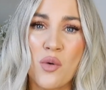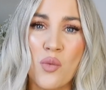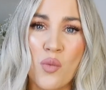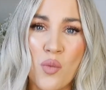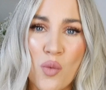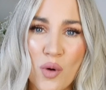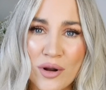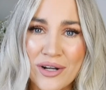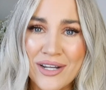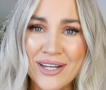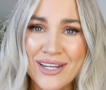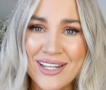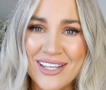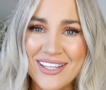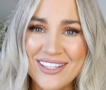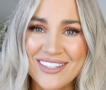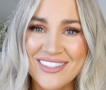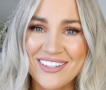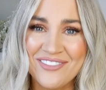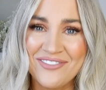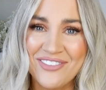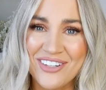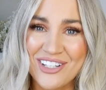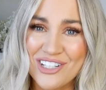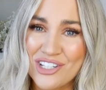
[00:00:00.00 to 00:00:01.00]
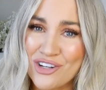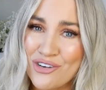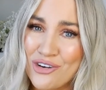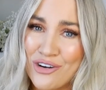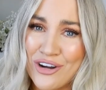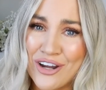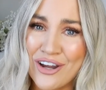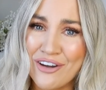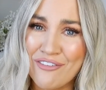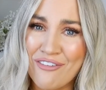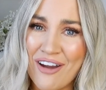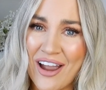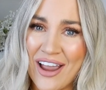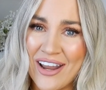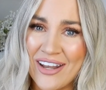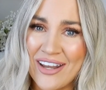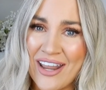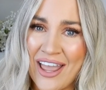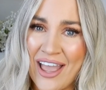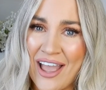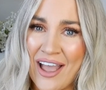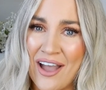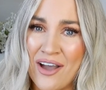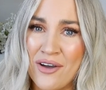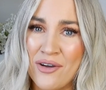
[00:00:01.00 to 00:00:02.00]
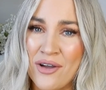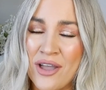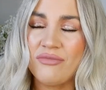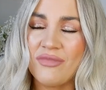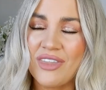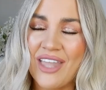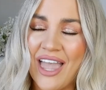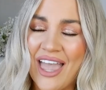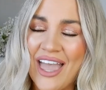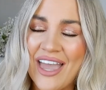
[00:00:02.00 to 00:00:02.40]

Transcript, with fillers: what it is in Victoria right now.